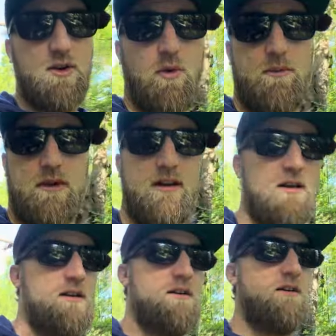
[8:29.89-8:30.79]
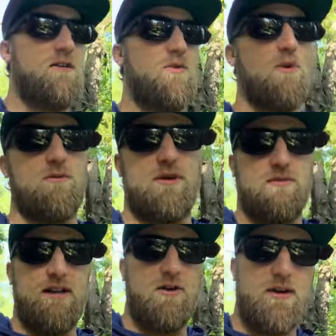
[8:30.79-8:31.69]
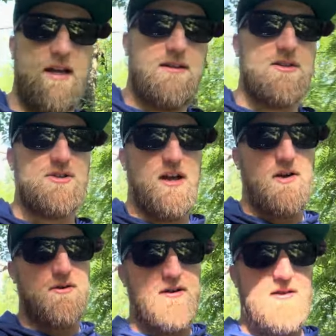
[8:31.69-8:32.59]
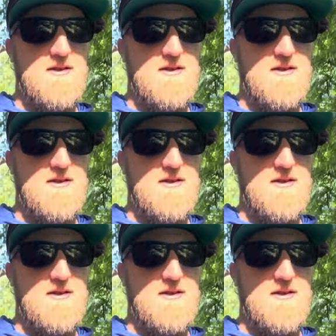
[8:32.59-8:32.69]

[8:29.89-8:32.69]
So when we relocate the shower,